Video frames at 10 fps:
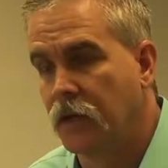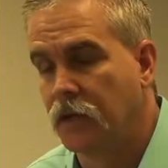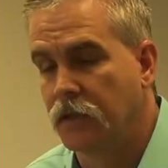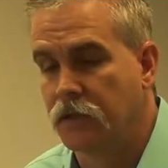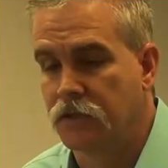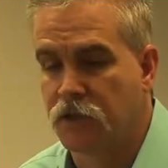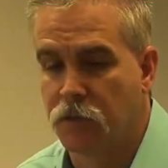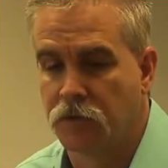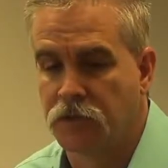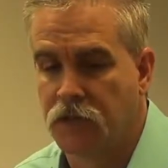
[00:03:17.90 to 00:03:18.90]
And then the
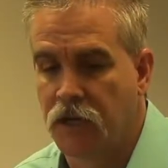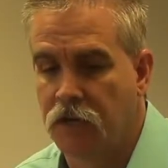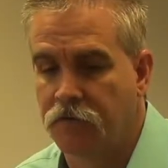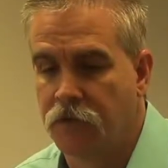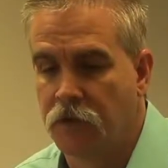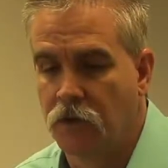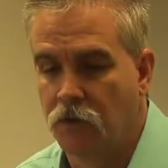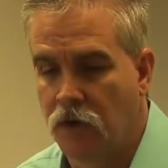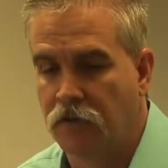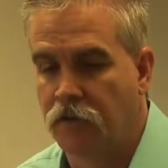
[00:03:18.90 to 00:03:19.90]
summer stuff,
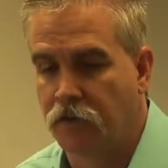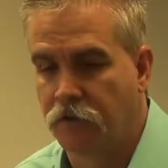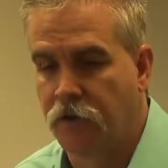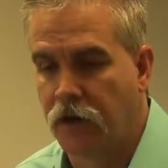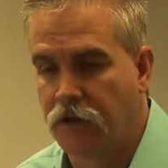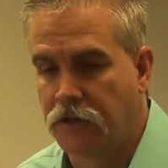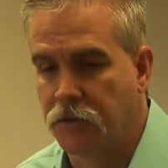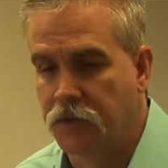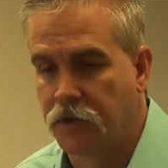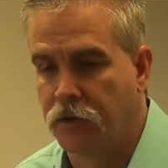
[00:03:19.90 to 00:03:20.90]
we'll have little fires
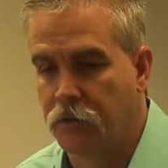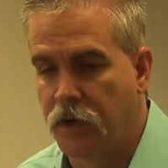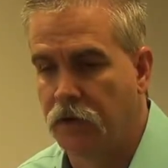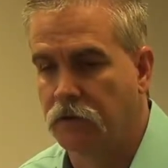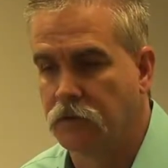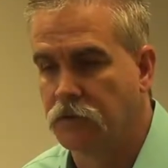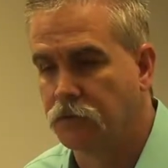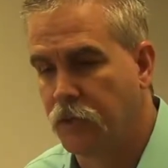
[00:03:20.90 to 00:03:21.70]
up here in the mountains.